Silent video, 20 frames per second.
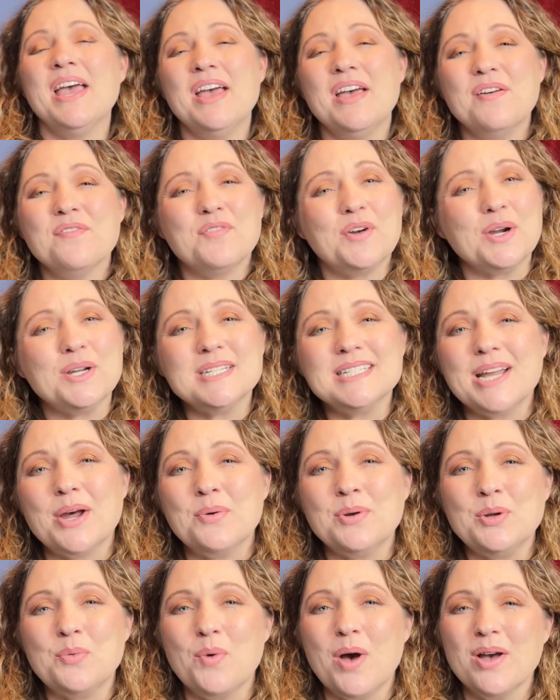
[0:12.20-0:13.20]
First, I
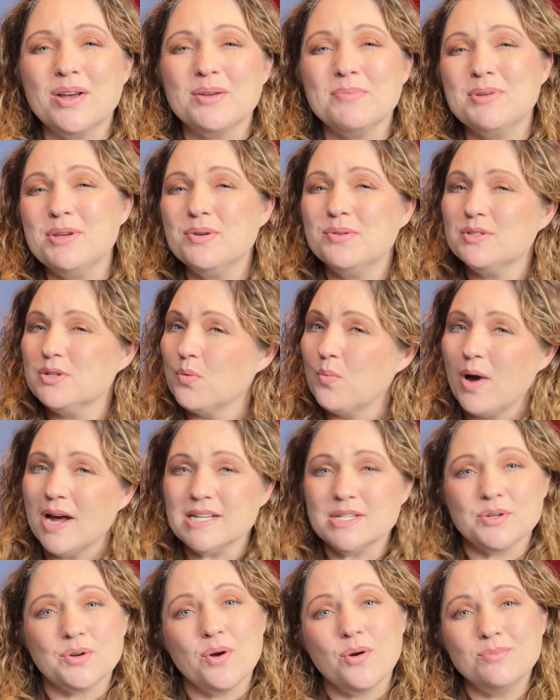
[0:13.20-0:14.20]
want to welcome you to
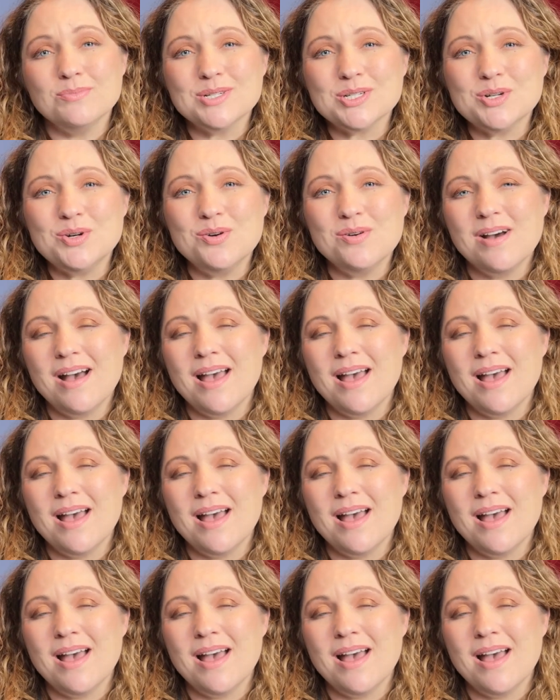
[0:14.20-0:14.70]
Wiser Homeschool.